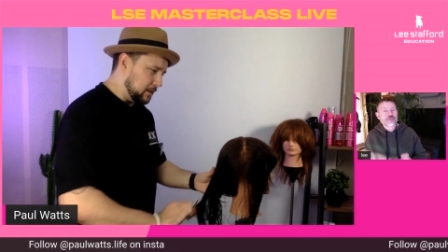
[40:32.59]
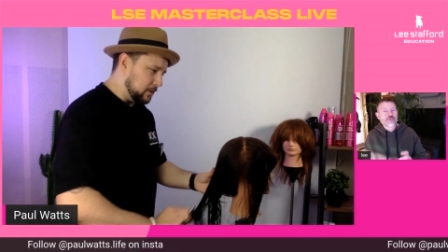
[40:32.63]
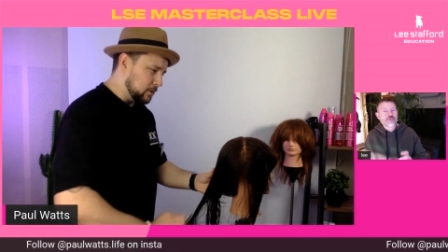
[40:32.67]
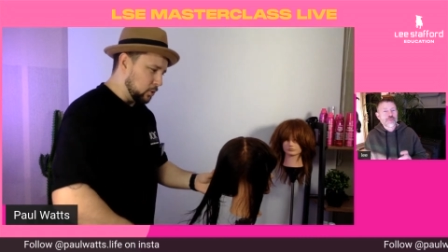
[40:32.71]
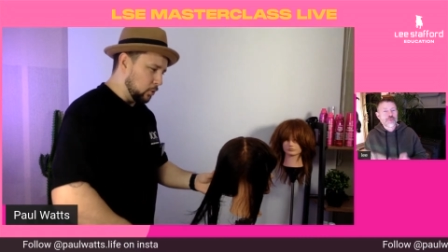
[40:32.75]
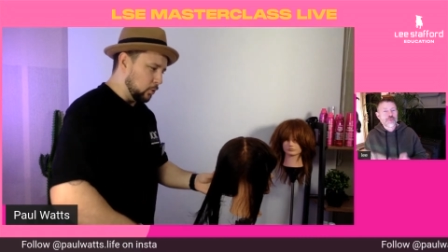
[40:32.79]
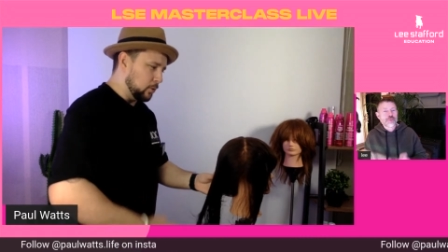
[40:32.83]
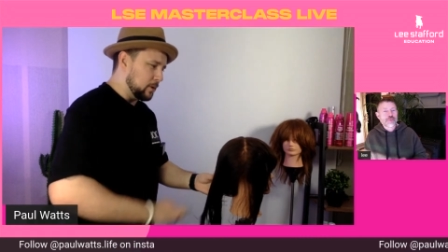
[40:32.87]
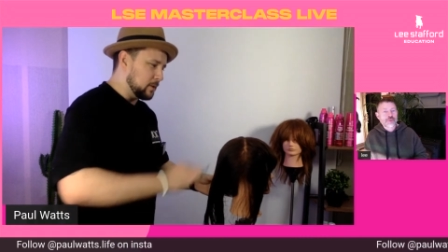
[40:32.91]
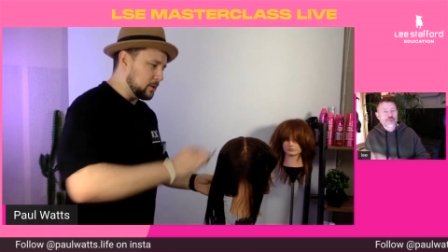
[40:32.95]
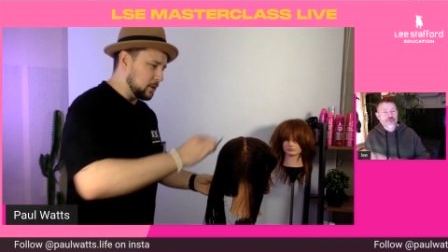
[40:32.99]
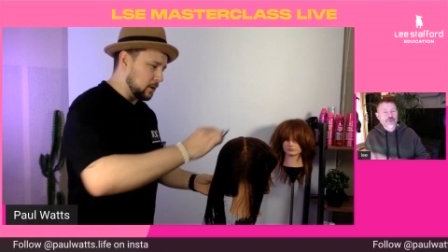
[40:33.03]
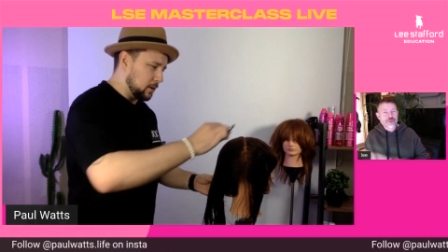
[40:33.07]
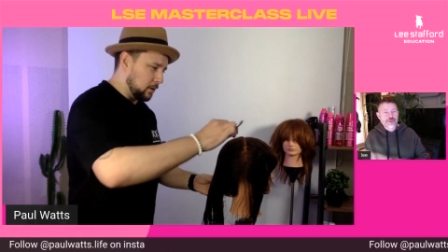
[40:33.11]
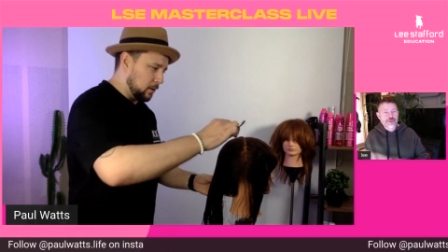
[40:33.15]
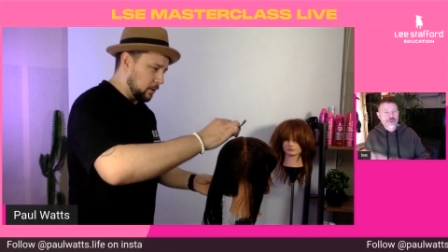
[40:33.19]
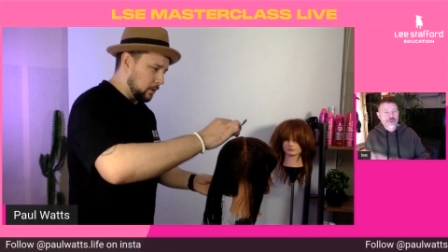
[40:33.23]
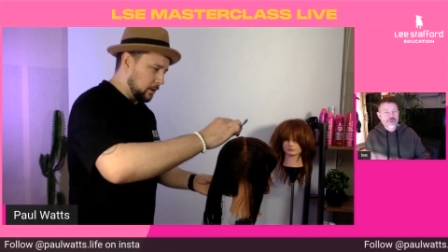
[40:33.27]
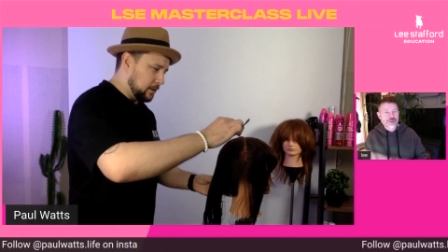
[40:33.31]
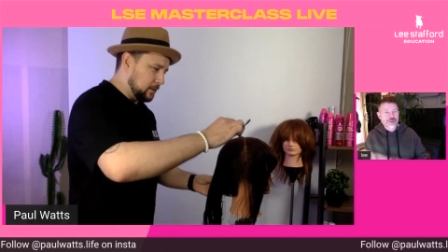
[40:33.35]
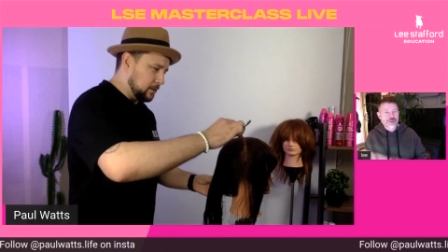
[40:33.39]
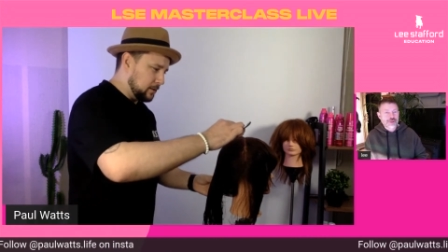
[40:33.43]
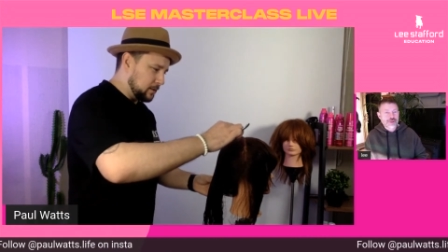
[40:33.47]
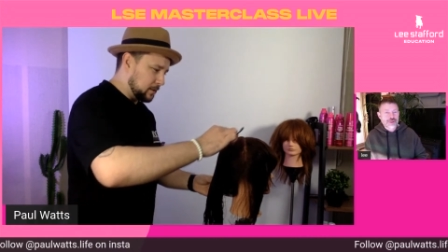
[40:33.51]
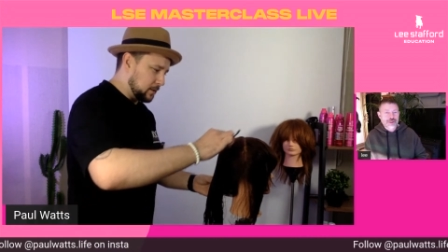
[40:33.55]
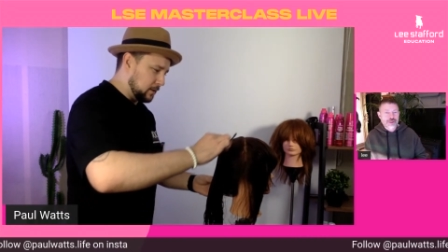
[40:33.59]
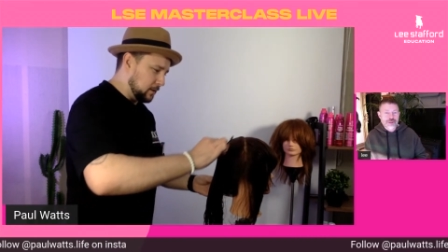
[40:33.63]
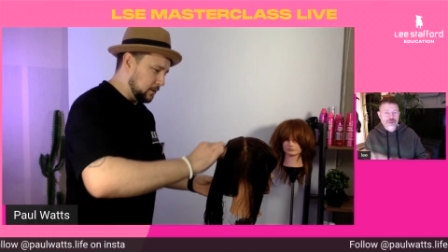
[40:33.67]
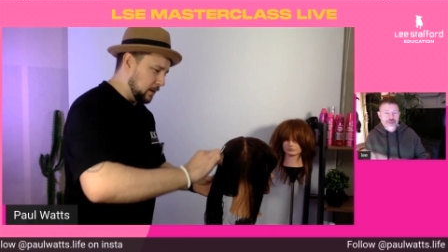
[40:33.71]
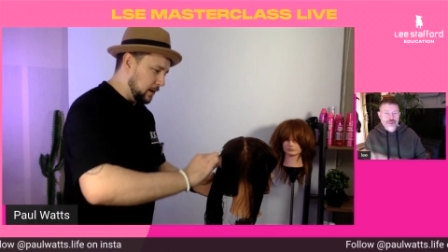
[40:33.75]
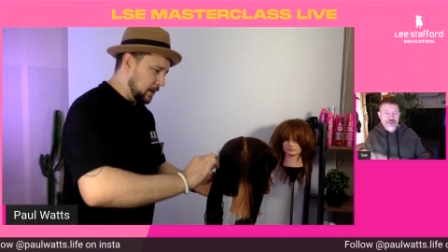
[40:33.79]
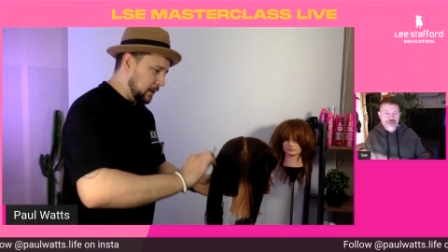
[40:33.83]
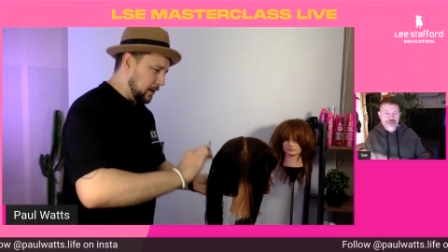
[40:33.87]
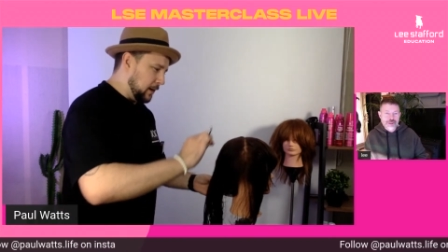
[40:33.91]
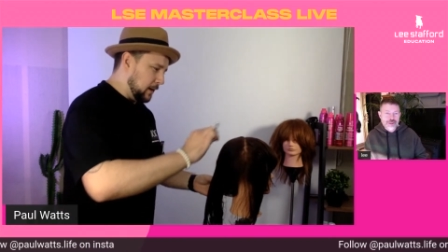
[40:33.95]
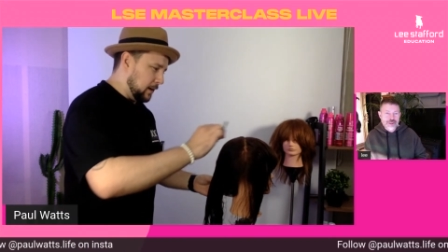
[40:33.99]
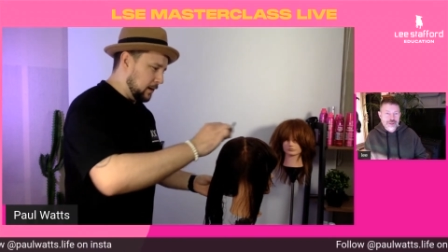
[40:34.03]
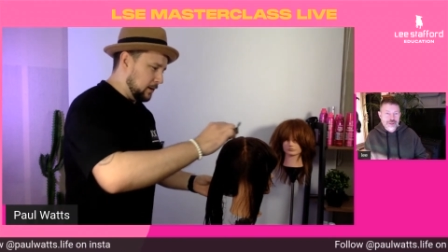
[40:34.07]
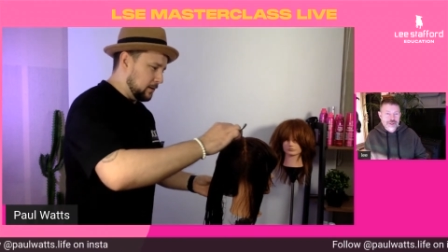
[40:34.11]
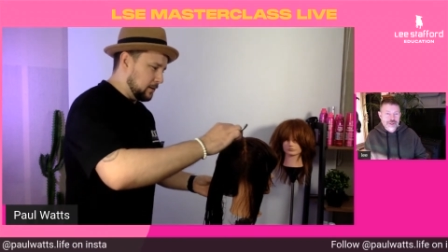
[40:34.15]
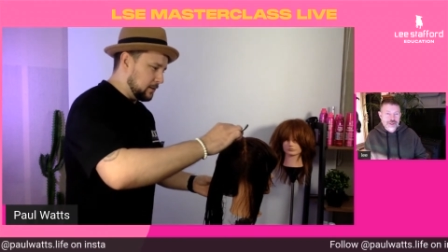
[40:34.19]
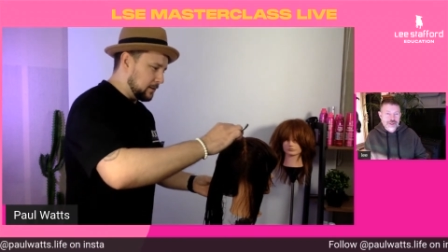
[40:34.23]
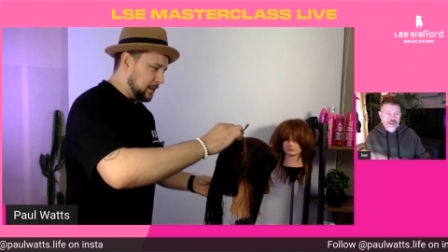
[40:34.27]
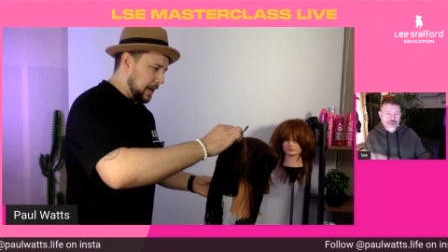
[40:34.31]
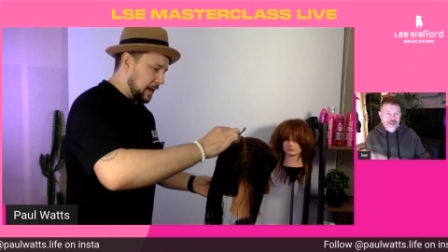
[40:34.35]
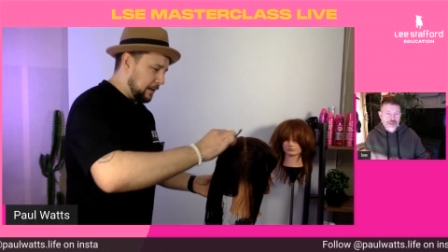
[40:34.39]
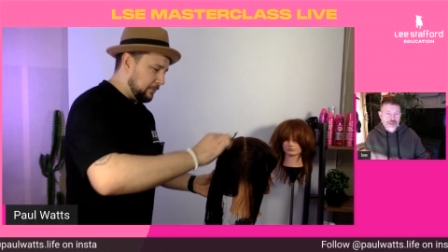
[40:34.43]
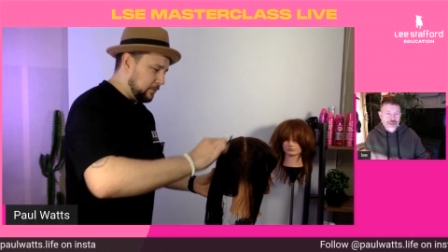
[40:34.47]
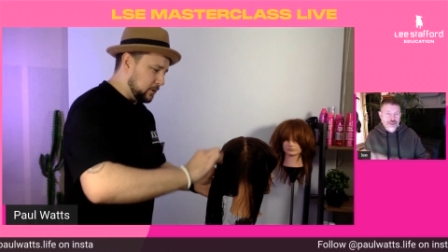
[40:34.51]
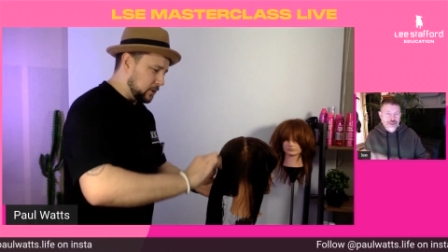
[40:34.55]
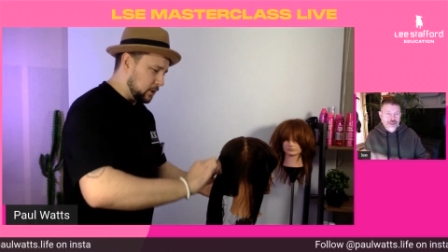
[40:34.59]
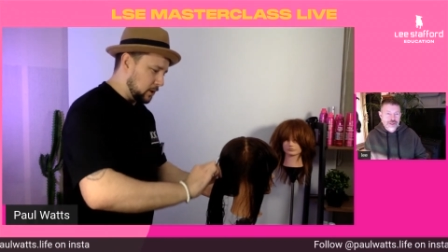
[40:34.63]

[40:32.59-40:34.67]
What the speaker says: Talking to clients and having